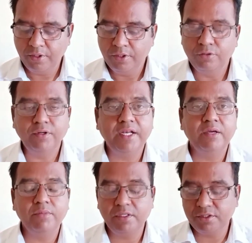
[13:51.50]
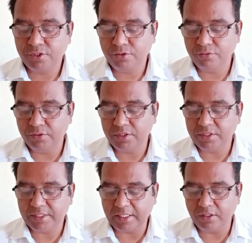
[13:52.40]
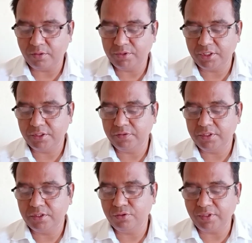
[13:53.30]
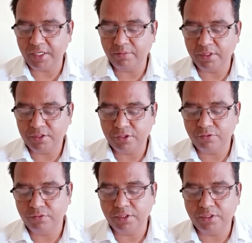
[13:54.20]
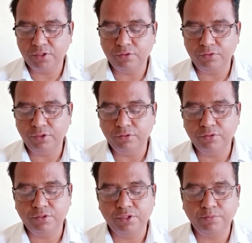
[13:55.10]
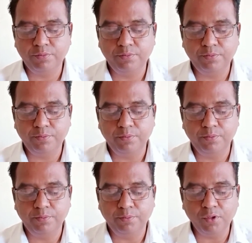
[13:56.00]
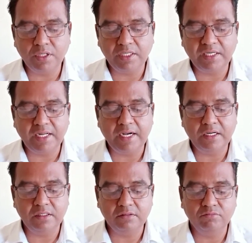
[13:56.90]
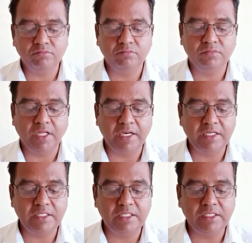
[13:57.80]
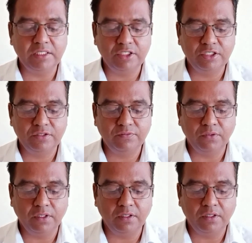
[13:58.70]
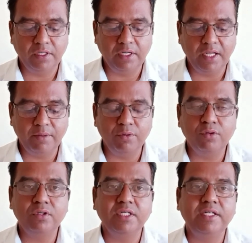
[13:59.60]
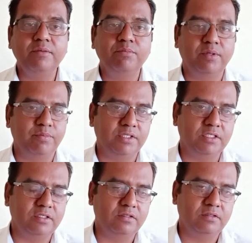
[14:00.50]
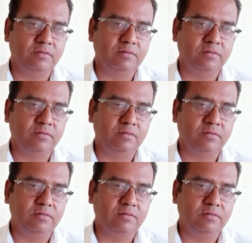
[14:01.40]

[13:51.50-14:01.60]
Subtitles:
To enable students, second objective is to enable students to use spoken and written English for laboratory purposes.